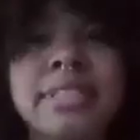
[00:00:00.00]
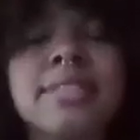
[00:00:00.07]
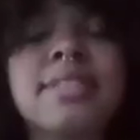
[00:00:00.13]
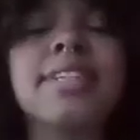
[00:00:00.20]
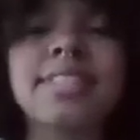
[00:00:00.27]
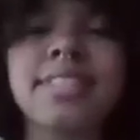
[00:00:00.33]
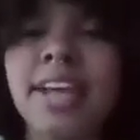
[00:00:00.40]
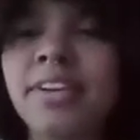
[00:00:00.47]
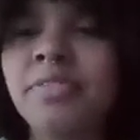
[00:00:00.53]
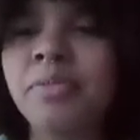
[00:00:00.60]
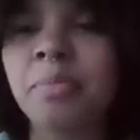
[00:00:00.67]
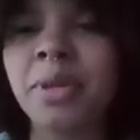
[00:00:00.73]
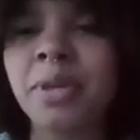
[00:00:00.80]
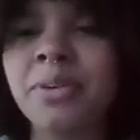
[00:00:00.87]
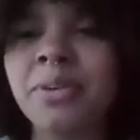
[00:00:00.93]
it's kind of
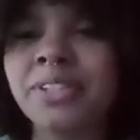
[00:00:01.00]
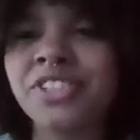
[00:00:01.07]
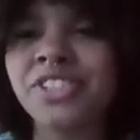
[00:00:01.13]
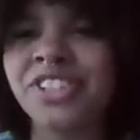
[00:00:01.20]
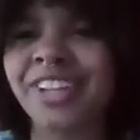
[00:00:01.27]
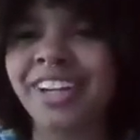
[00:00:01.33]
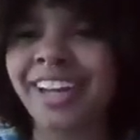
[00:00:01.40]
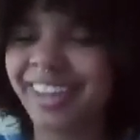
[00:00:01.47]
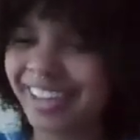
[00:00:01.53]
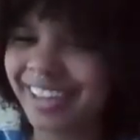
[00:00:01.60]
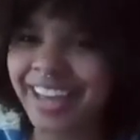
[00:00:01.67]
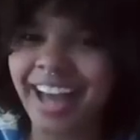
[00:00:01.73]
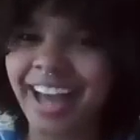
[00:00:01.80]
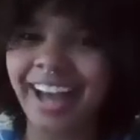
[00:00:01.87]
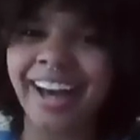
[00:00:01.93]
a big question.
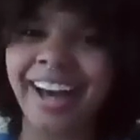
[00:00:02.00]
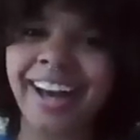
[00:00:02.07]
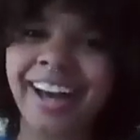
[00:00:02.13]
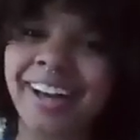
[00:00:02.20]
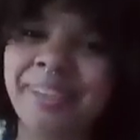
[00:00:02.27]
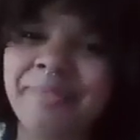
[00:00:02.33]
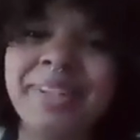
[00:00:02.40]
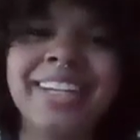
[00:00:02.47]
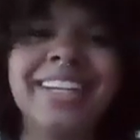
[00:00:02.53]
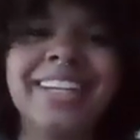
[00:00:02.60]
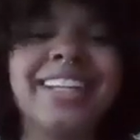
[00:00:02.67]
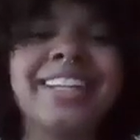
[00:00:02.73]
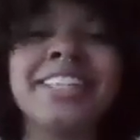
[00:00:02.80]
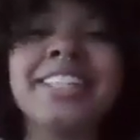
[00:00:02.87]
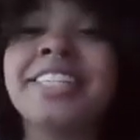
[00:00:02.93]

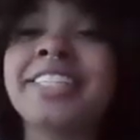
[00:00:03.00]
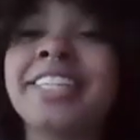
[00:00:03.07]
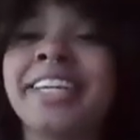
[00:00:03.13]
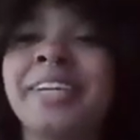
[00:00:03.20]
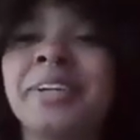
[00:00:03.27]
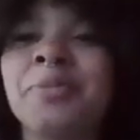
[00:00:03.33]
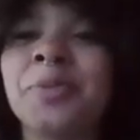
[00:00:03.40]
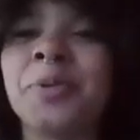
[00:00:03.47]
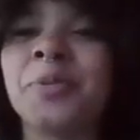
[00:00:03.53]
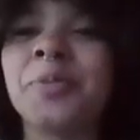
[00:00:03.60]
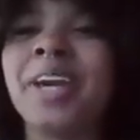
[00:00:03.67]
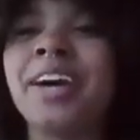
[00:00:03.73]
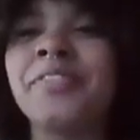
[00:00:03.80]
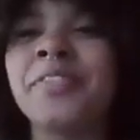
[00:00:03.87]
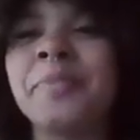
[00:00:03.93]
Let's see, when
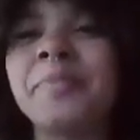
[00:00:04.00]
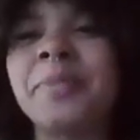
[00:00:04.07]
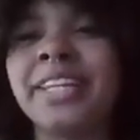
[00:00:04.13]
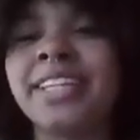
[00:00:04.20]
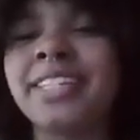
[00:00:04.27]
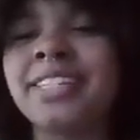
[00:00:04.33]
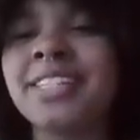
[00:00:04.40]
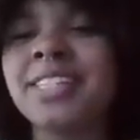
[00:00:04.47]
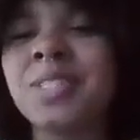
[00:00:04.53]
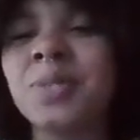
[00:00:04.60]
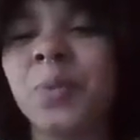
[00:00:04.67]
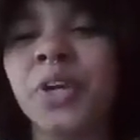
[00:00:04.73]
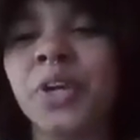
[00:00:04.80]
we have our meetings, we